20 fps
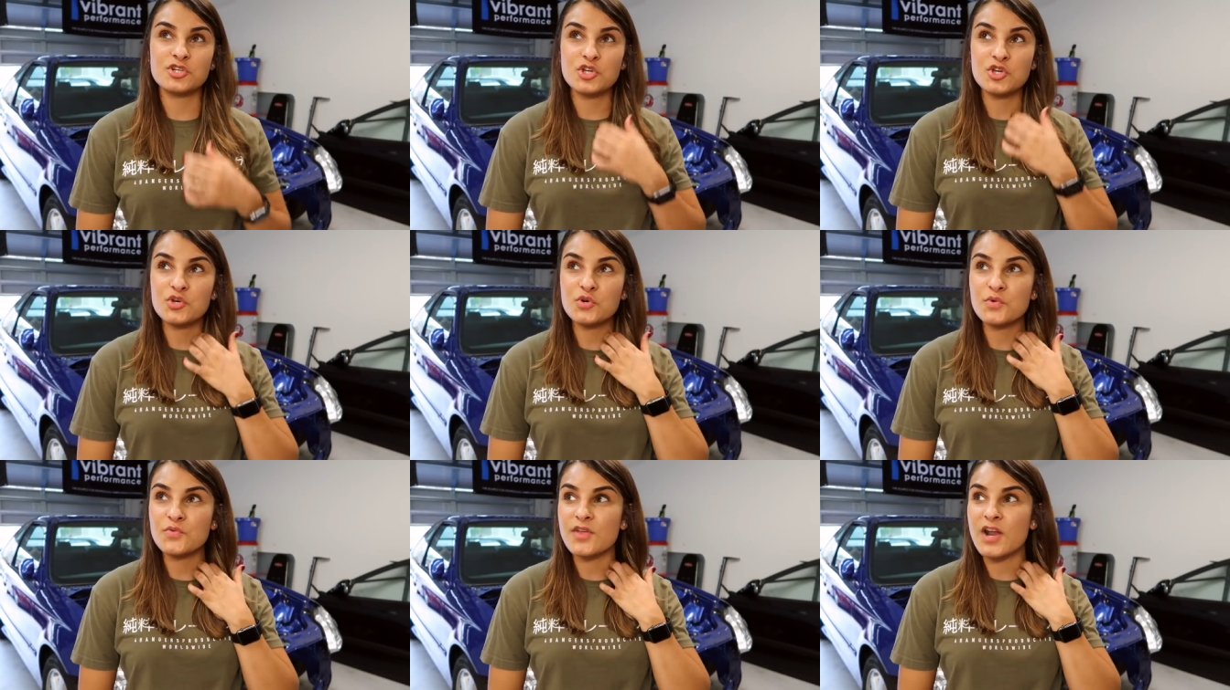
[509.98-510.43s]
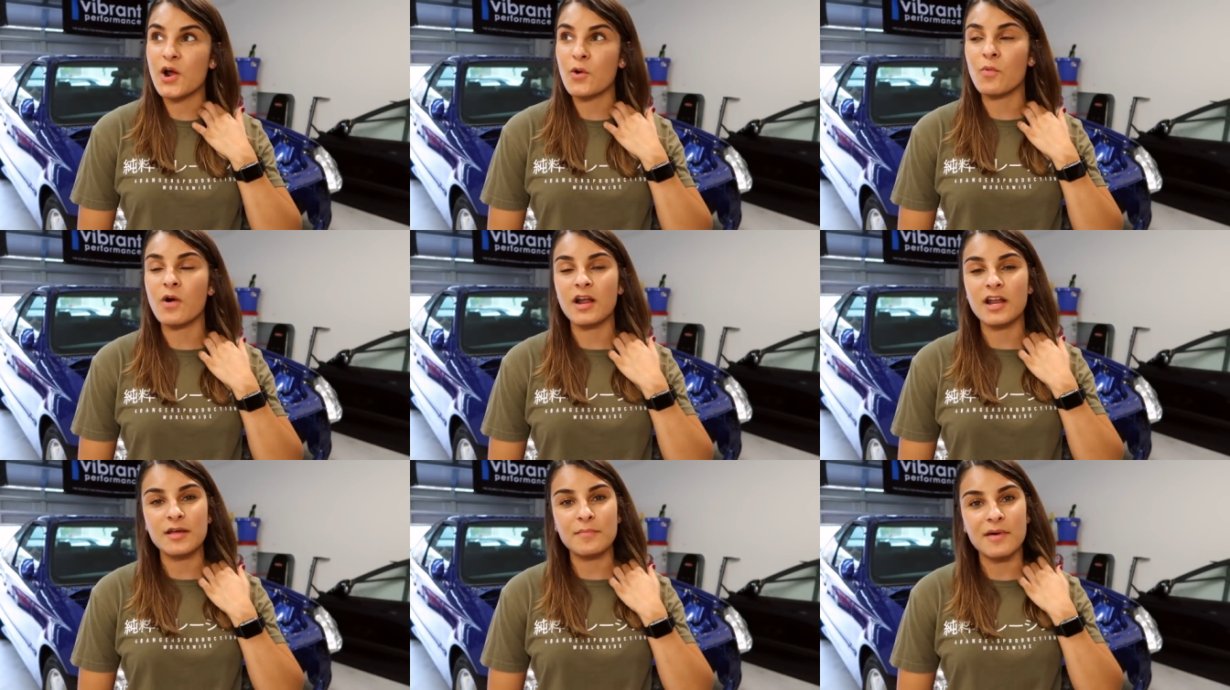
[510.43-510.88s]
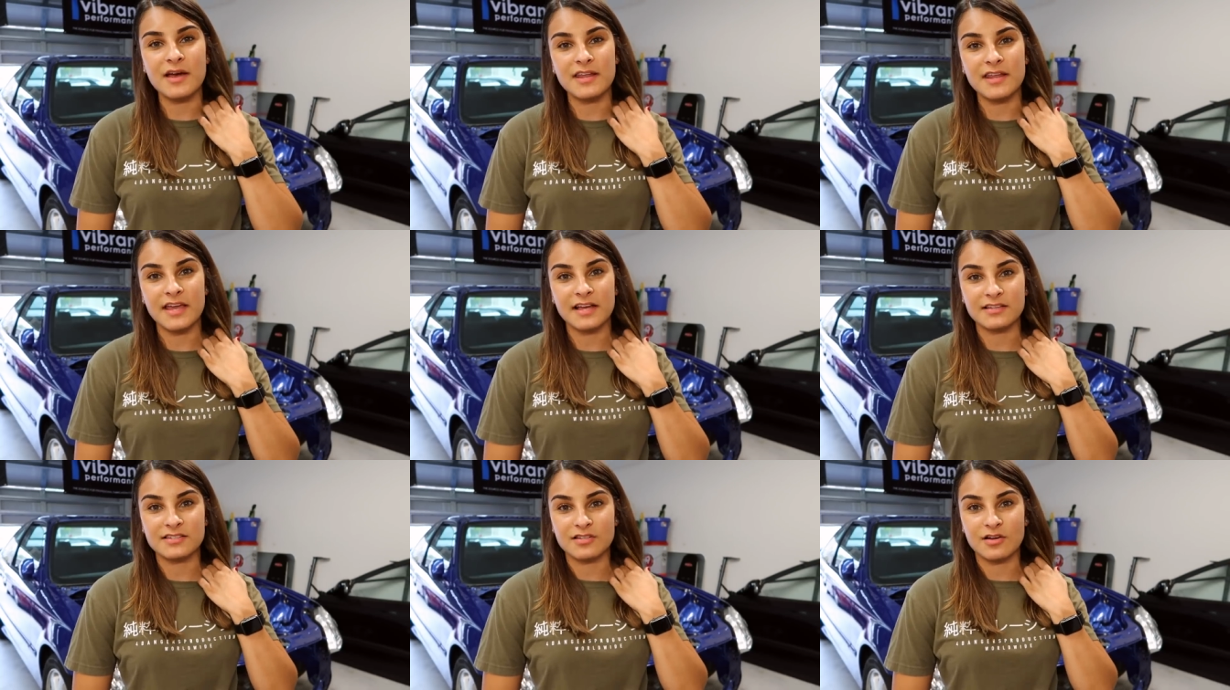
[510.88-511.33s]
knew that I wanted my
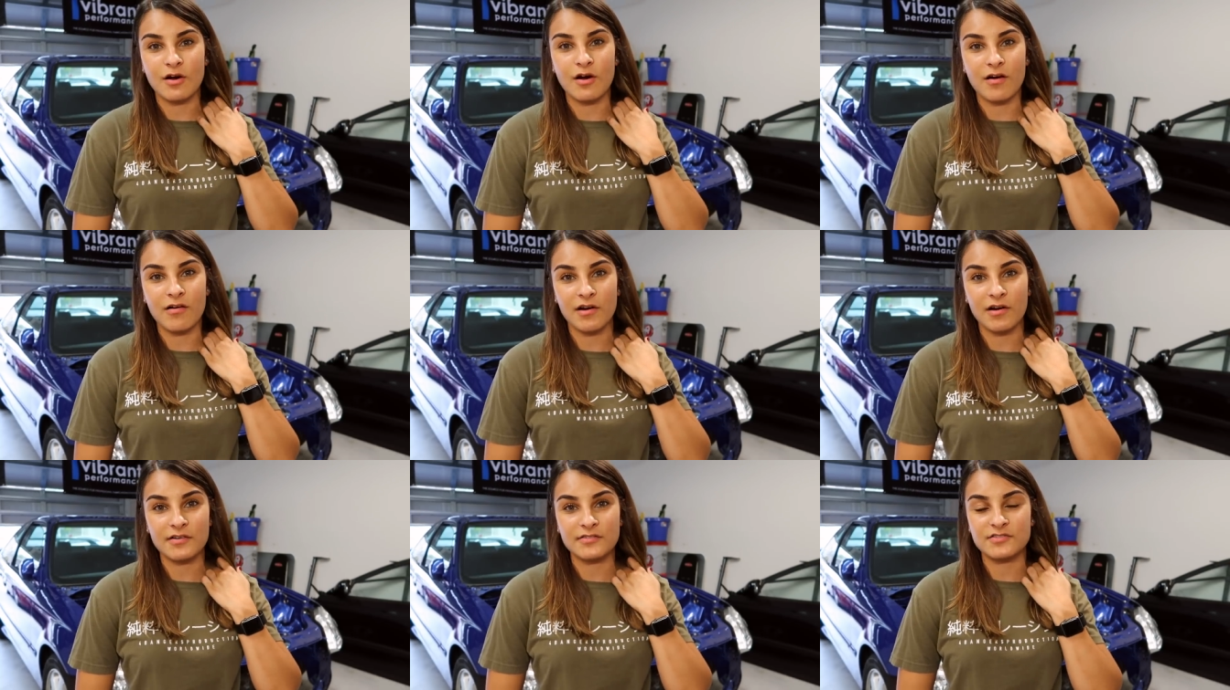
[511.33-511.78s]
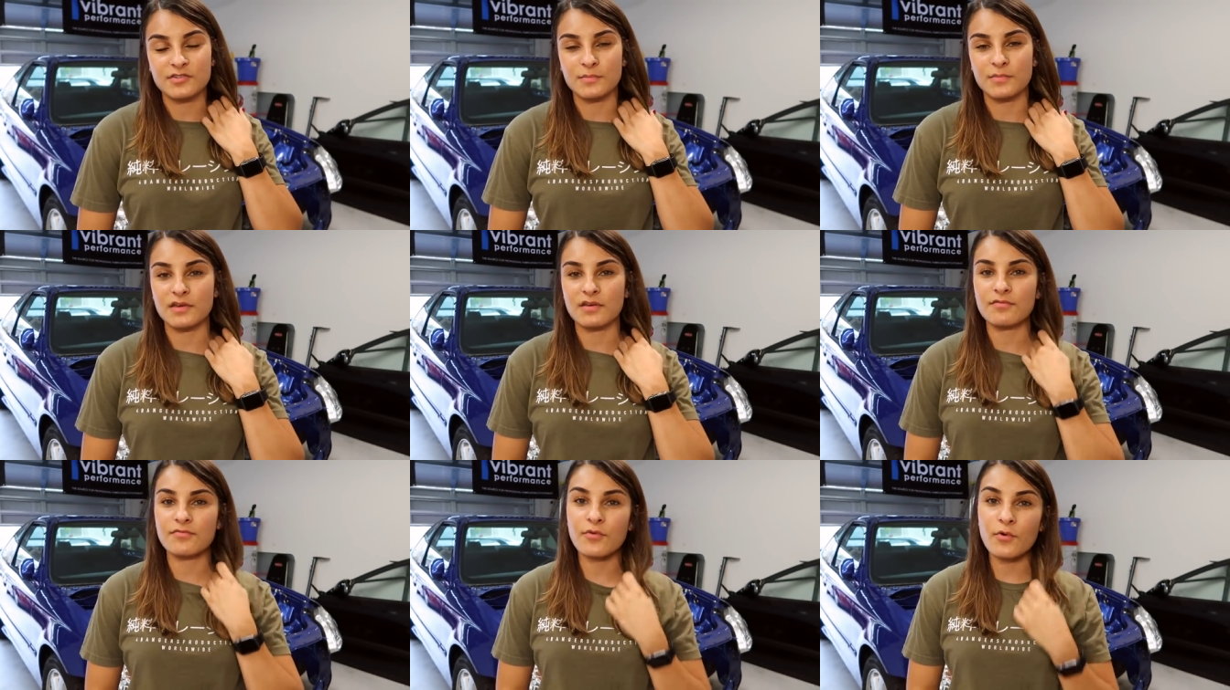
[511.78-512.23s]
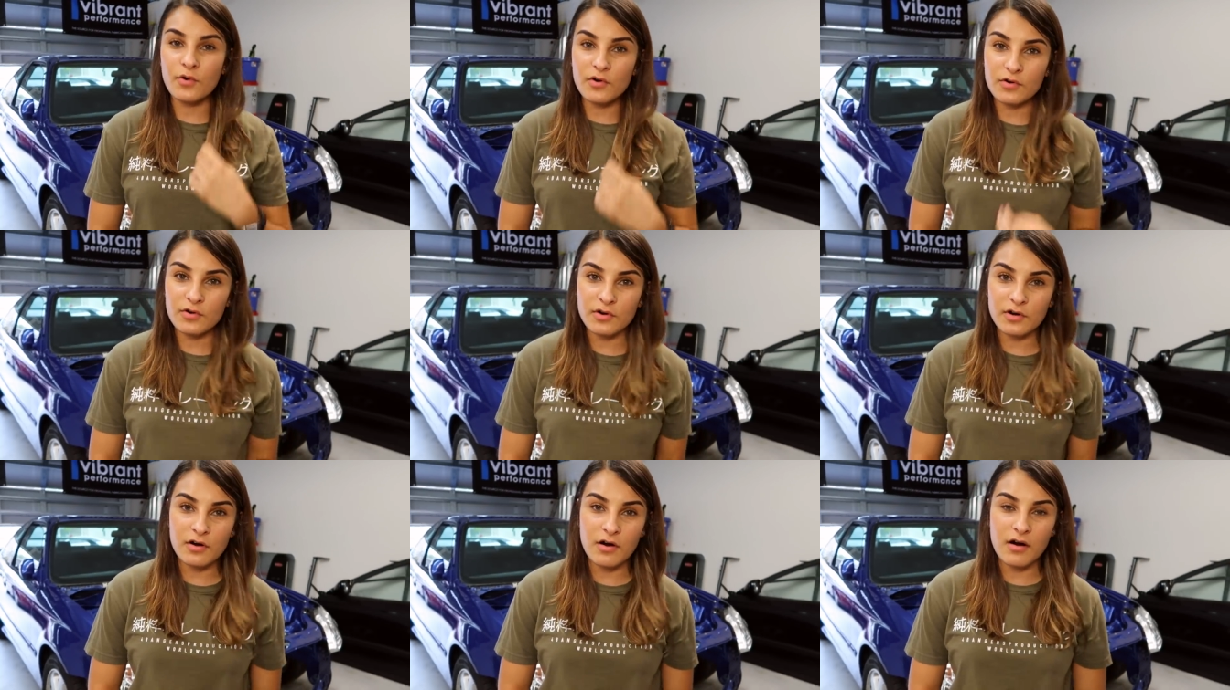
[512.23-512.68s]
next car to be a
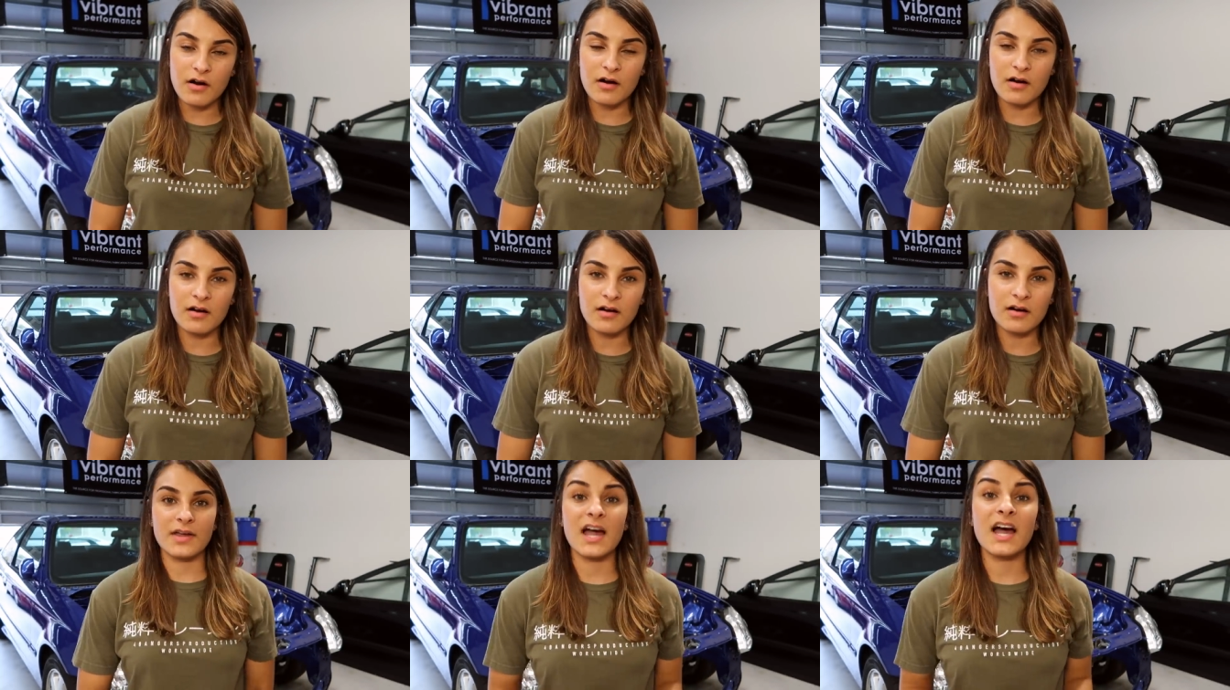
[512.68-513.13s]
four-door car.